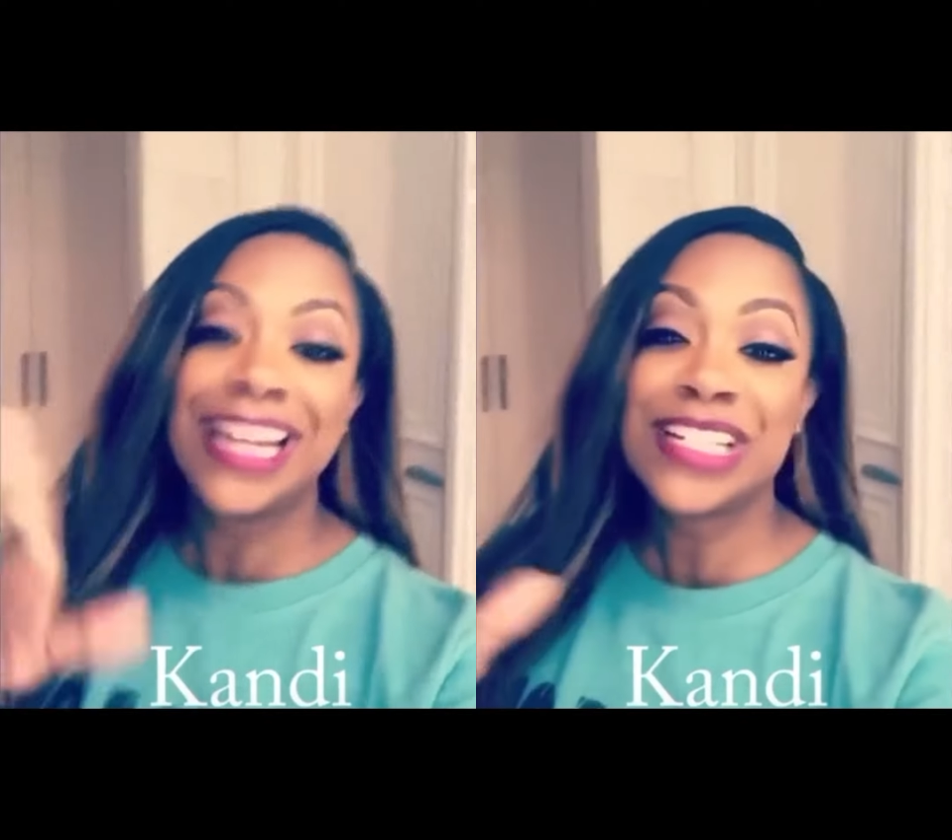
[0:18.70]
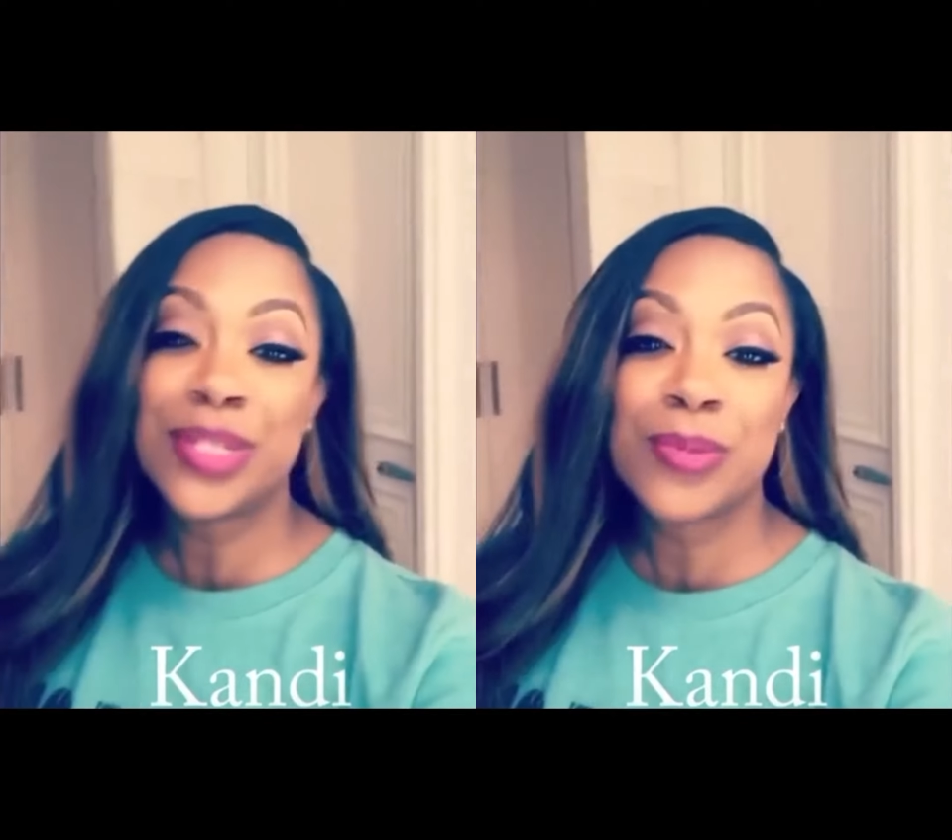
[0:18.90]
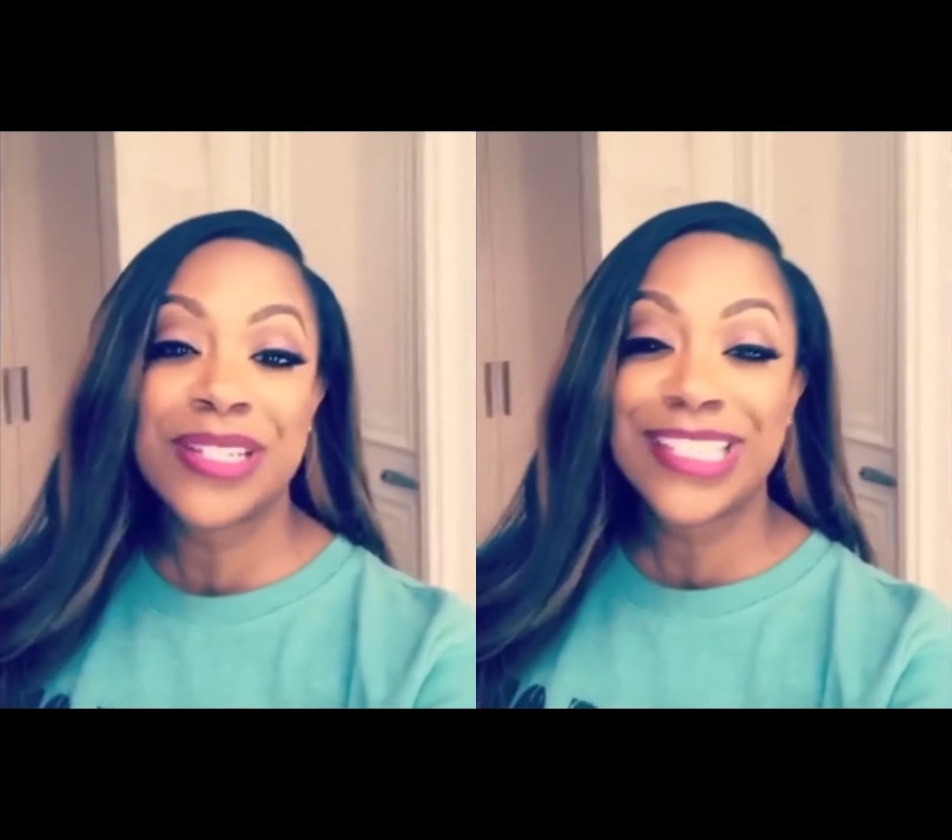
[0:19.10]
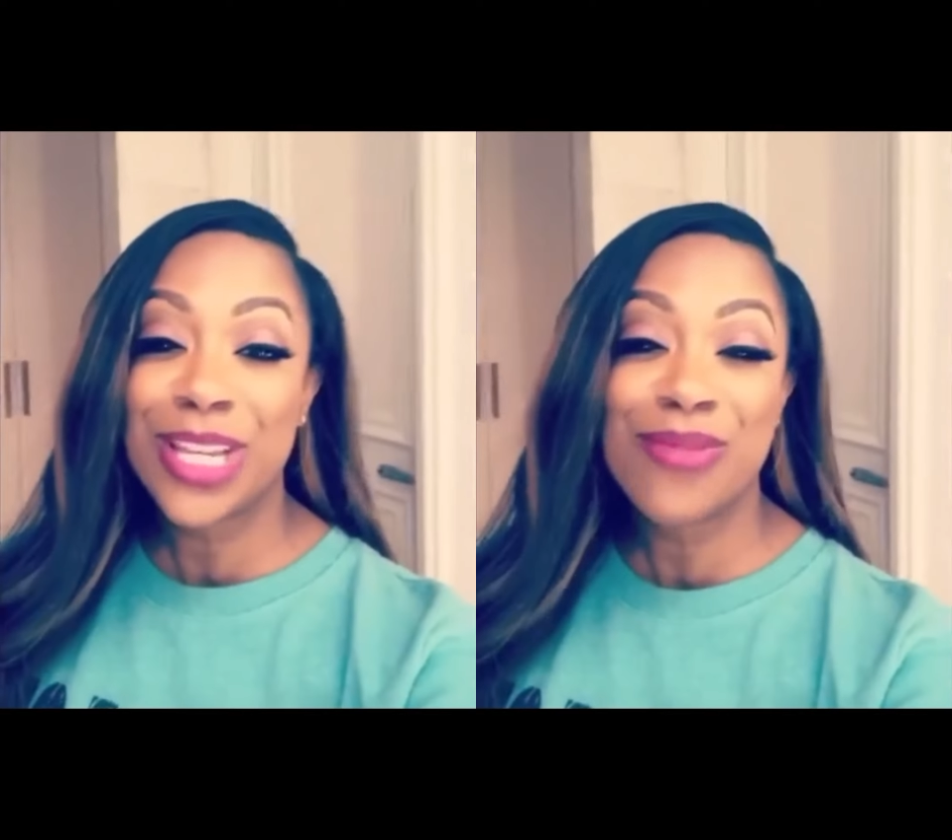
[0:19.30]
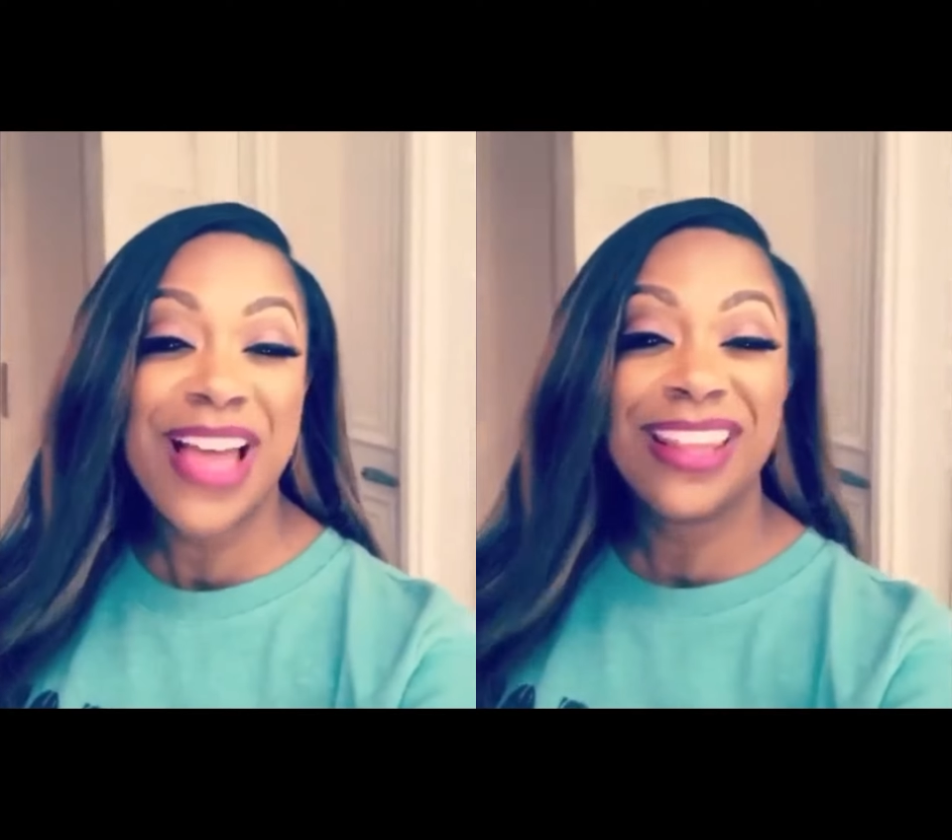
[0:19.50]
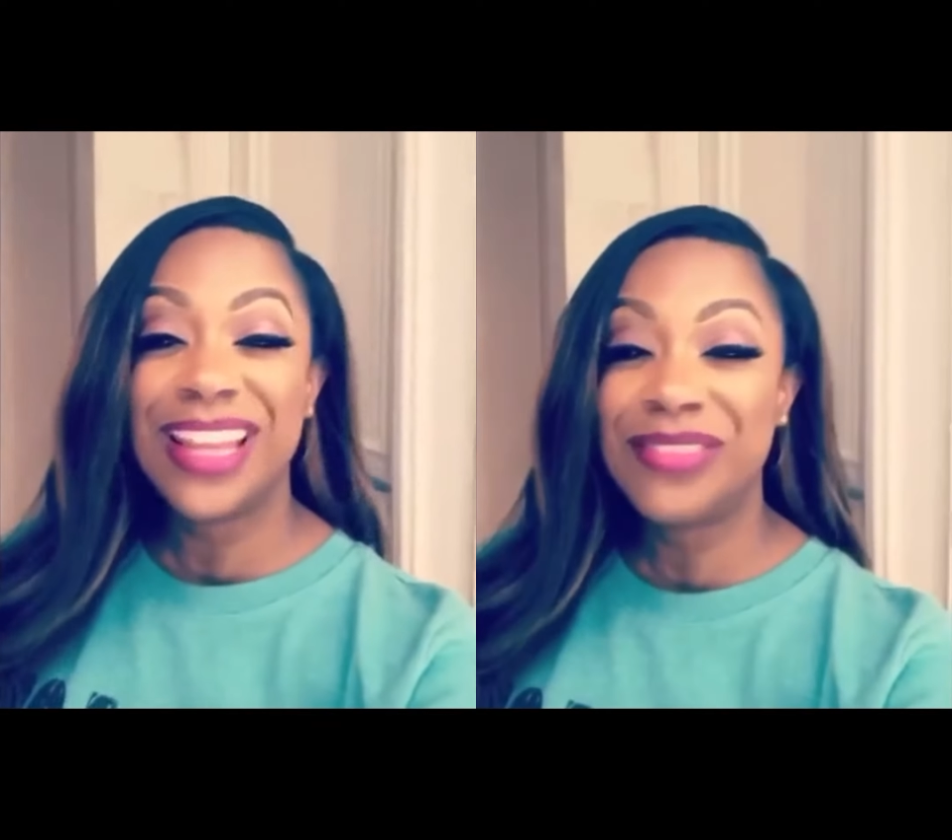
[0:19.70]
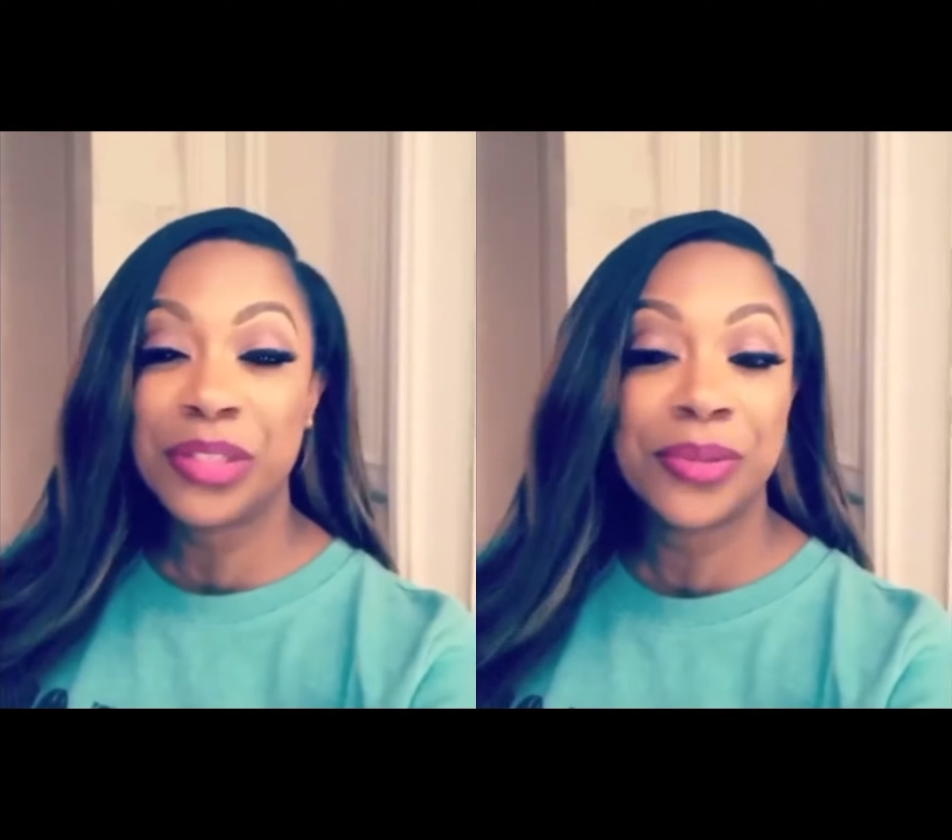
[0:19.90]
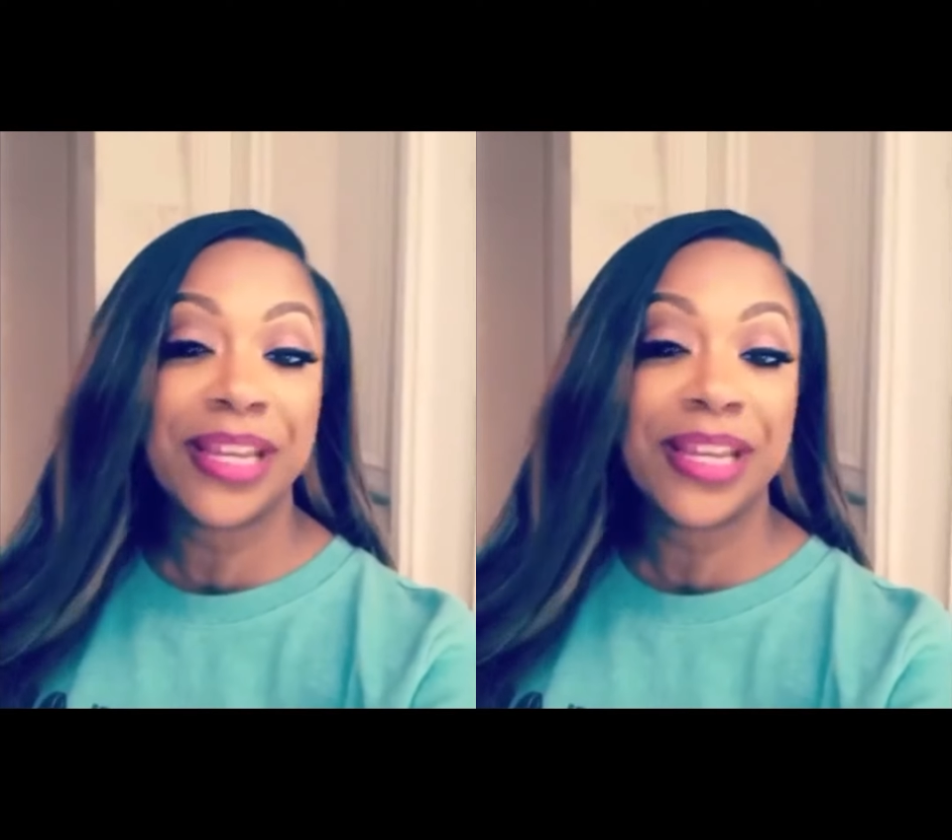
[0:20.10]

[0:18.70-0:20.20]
and I just wanted to tell you I love you,